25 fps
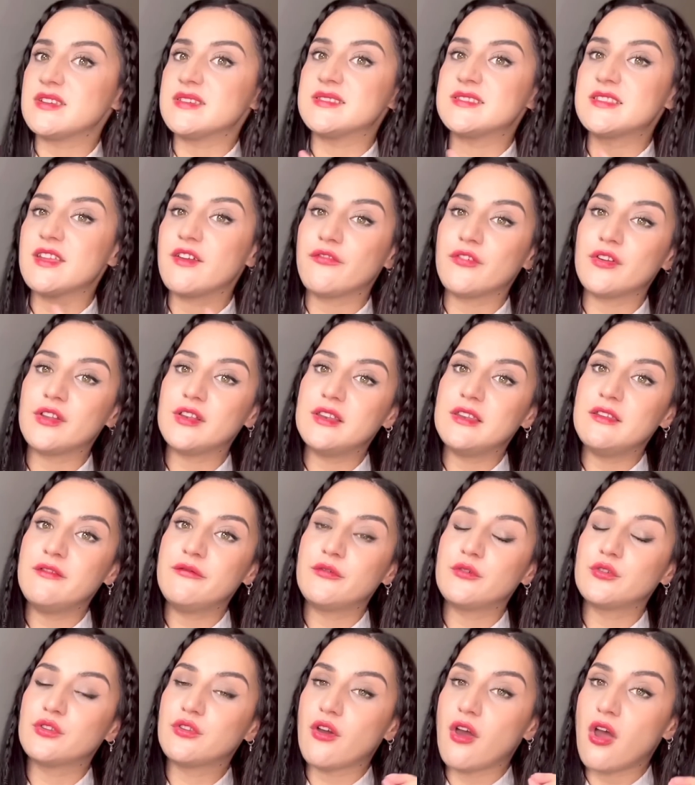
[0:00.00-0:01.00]
definitely
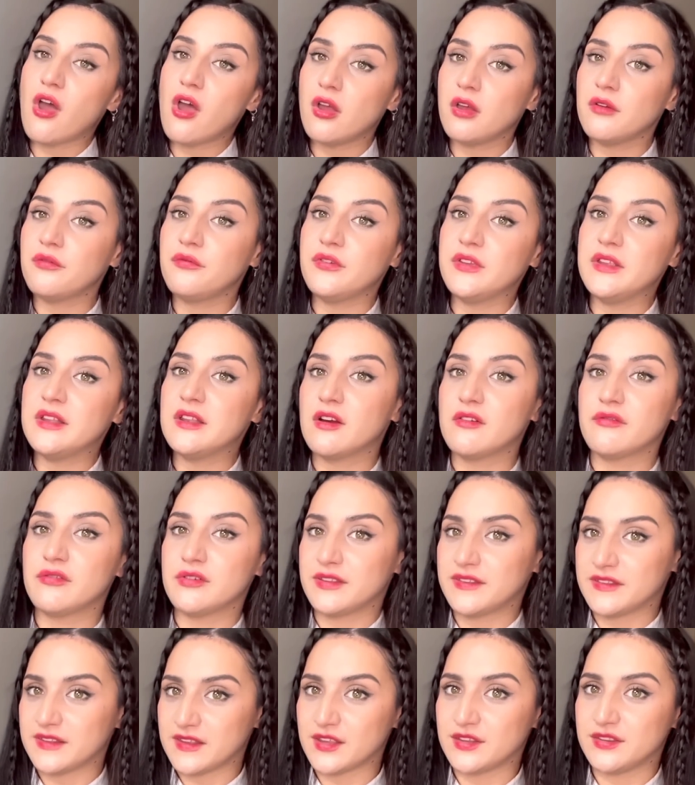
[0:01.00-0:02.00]
for the earthy lover
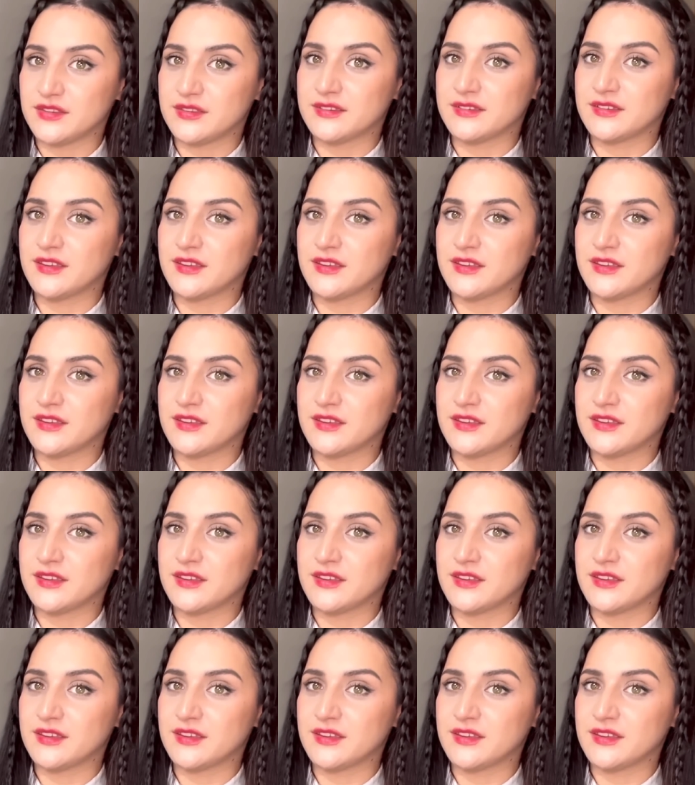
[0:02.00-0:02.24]
scent.